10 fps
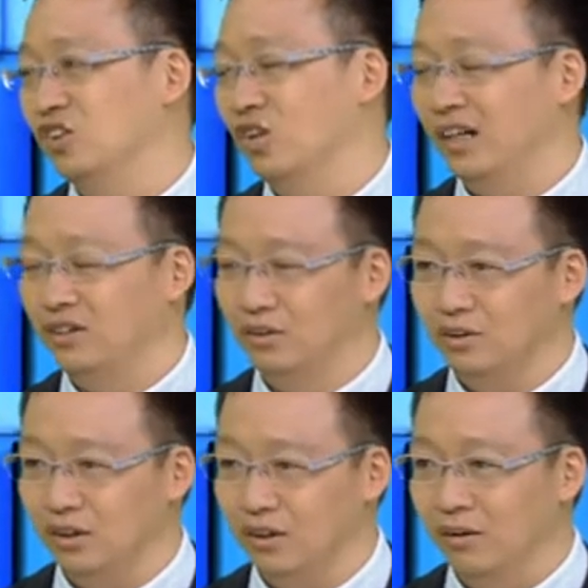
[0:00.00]
try
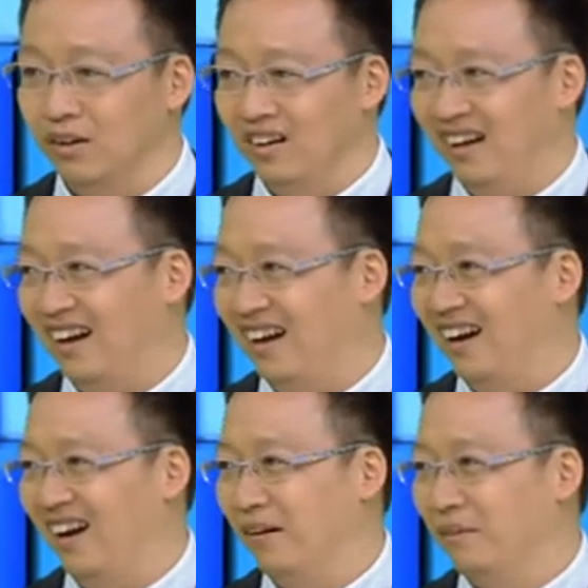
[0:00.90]
to, you know,
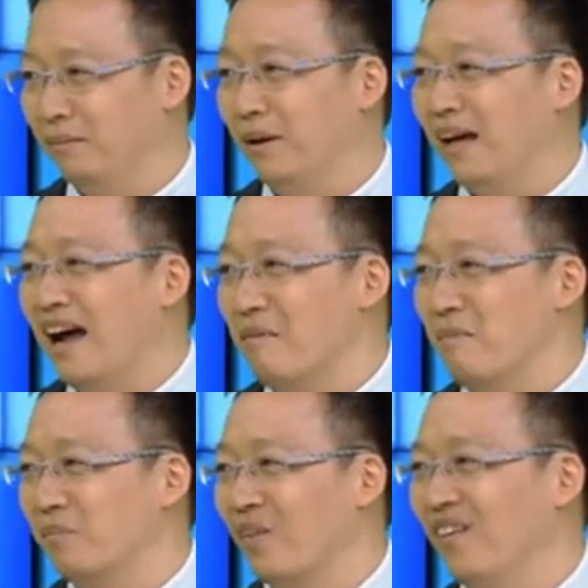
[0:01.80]
pick
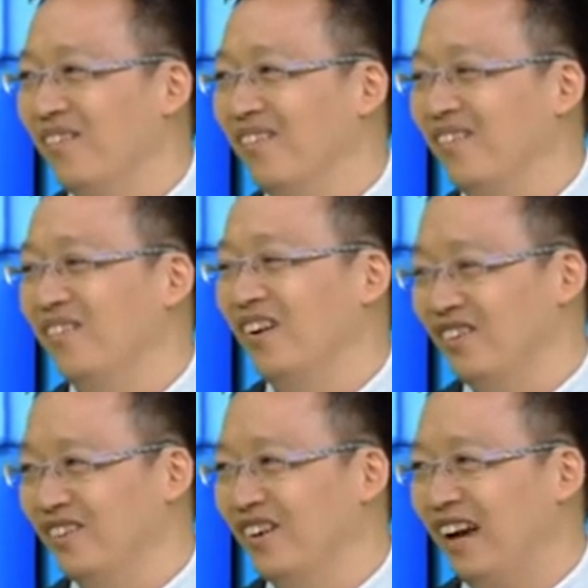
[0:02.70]
up
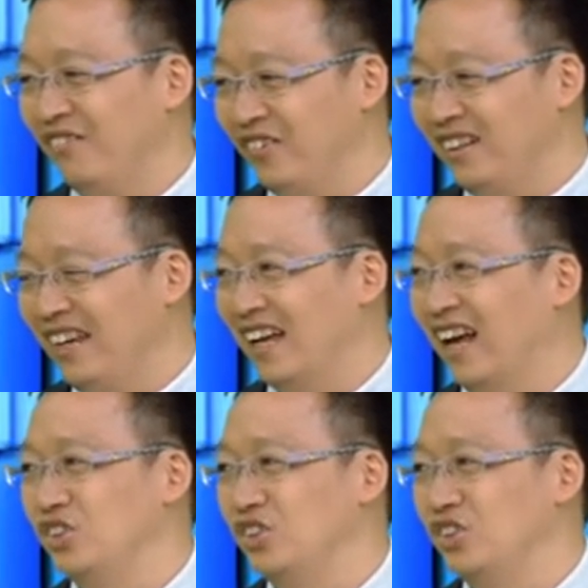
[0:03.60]
what you haven't yet